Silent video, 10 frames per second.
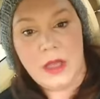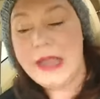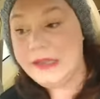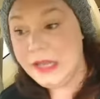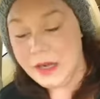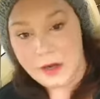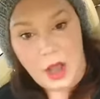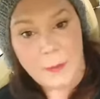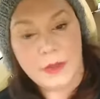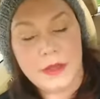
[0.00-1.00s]
I needed a
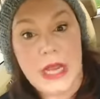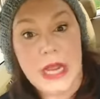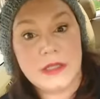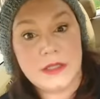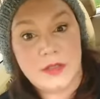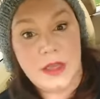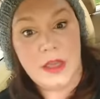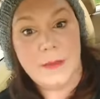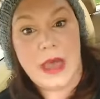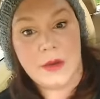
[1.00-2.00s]
couple of days to think
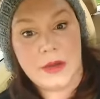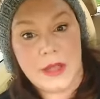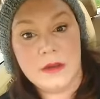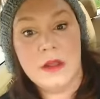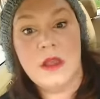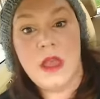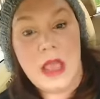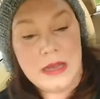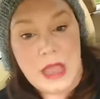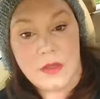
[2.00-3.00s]
about it.
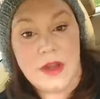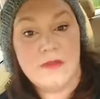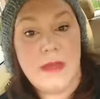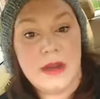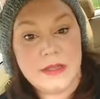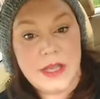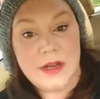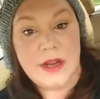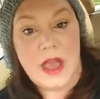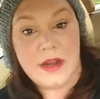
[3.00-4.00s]
And now that I've
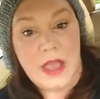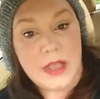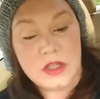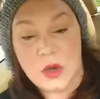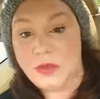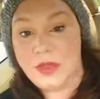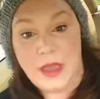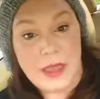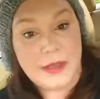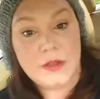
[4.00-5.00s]
meditated on it, I don't think
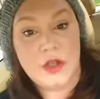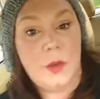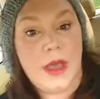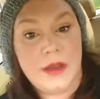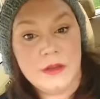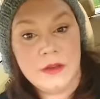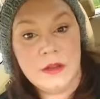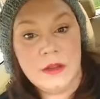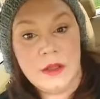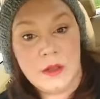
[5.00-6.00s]
I can do it.
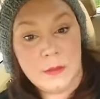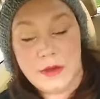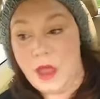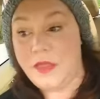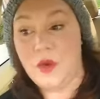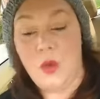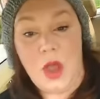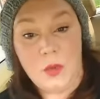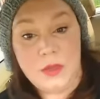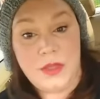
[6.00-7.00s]
But nothing
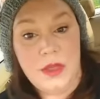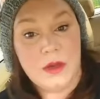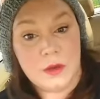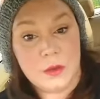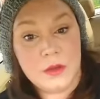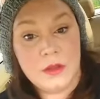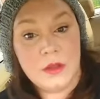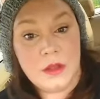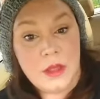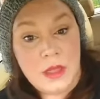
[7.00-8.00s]
wrong with you.
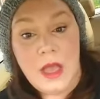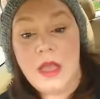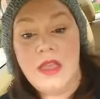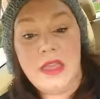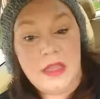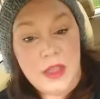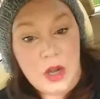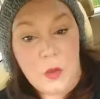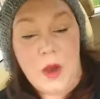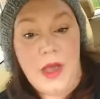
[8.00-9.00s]
You
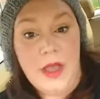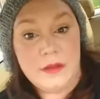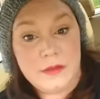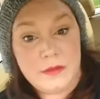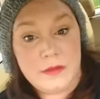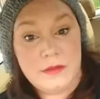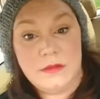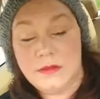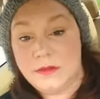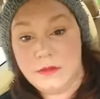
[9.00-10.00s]
know what?
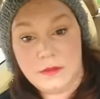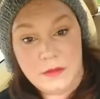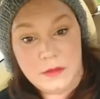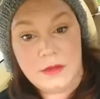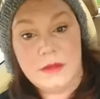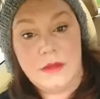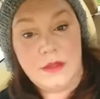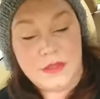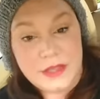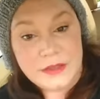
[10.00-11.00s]

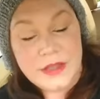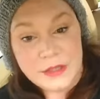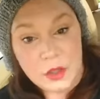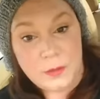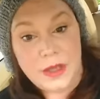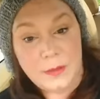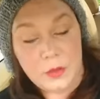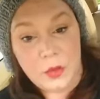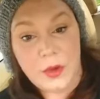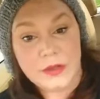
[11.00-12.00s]
These are people
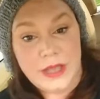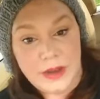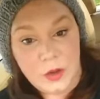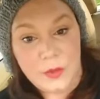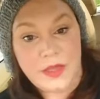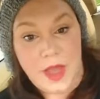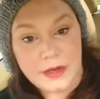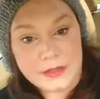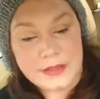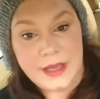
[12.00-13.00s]
who are dating with
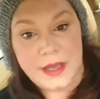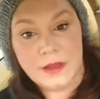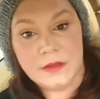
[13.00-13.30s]
honesty.